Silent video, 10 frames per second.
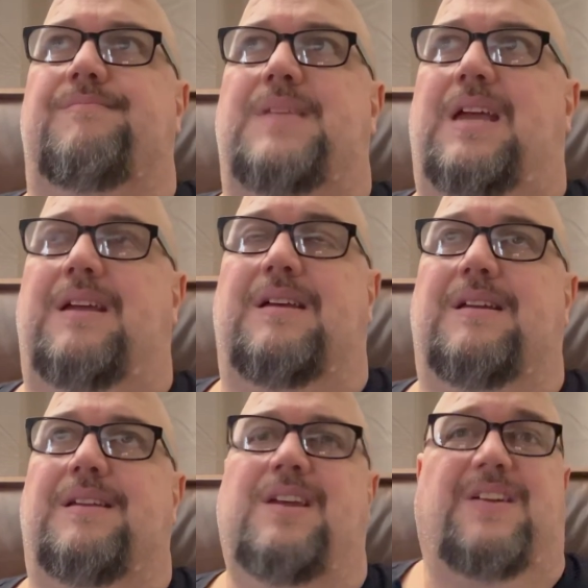you
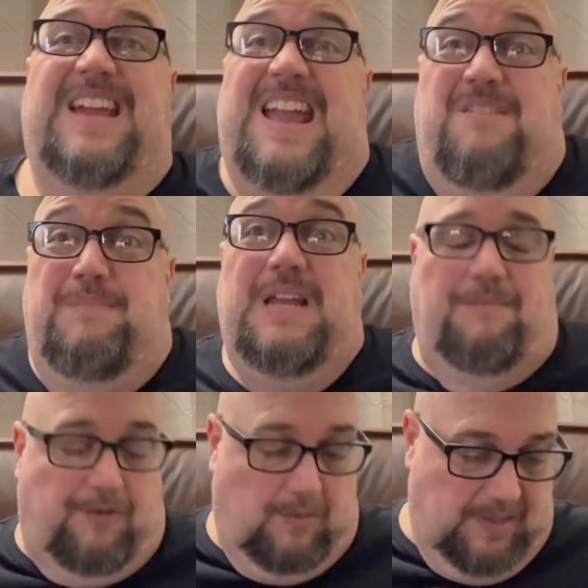know, you can't beat
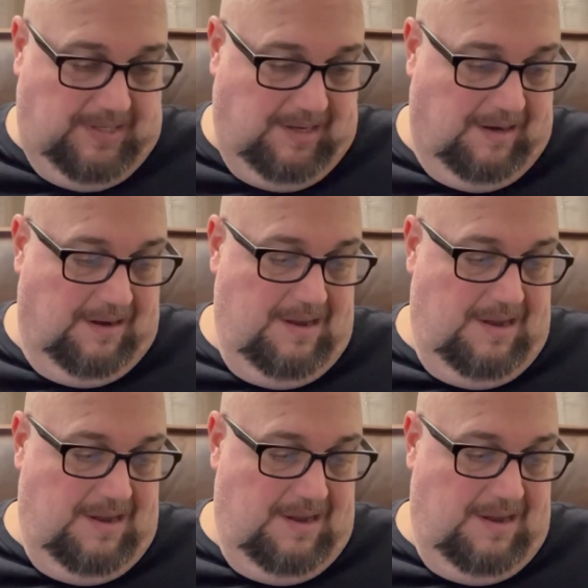them for what they are.